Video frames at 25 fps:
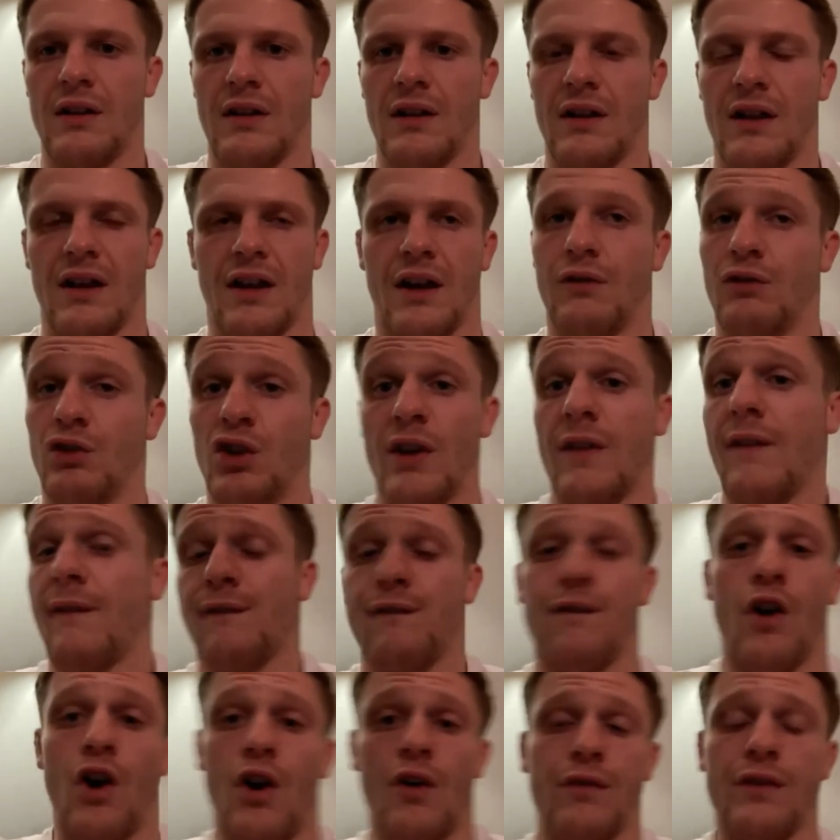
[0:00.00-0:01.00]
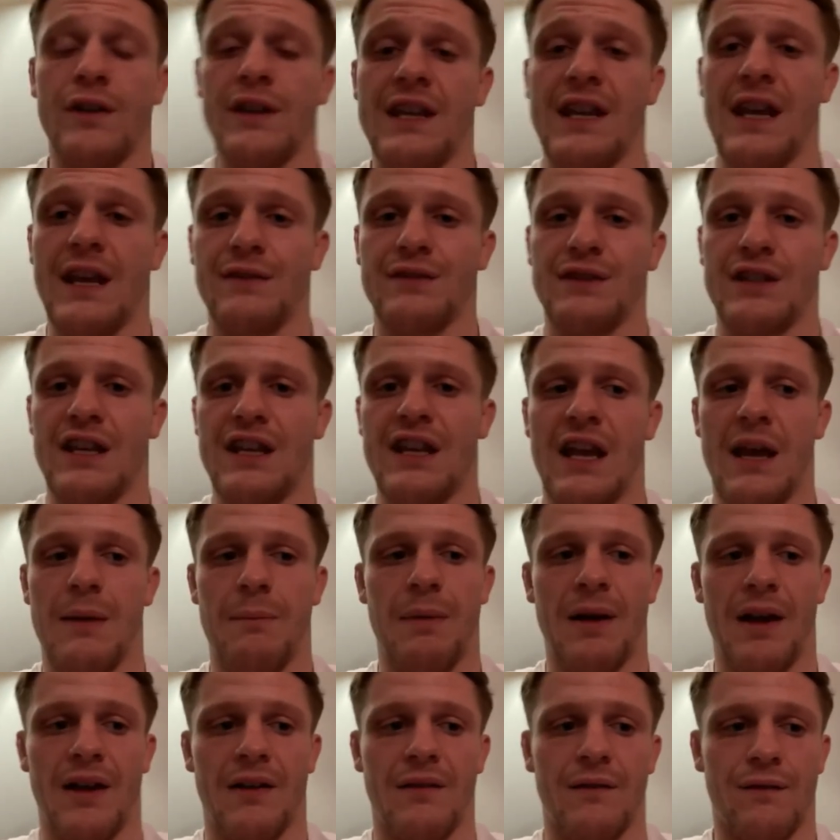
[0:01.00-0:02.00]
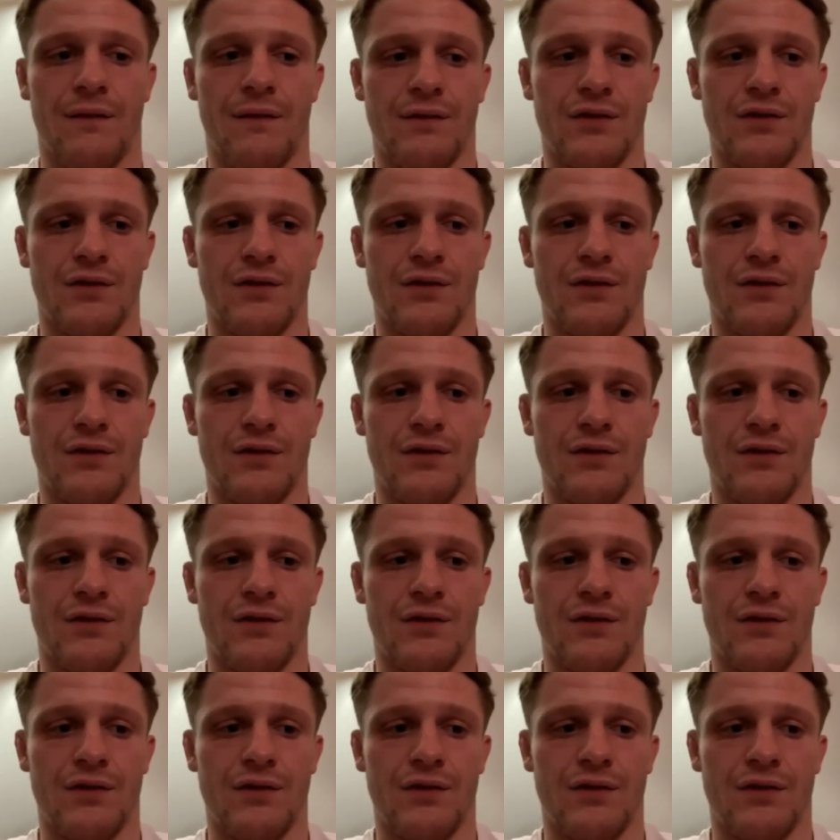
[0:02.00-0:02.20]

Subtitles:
and I'm not even fought for the UFC yet, but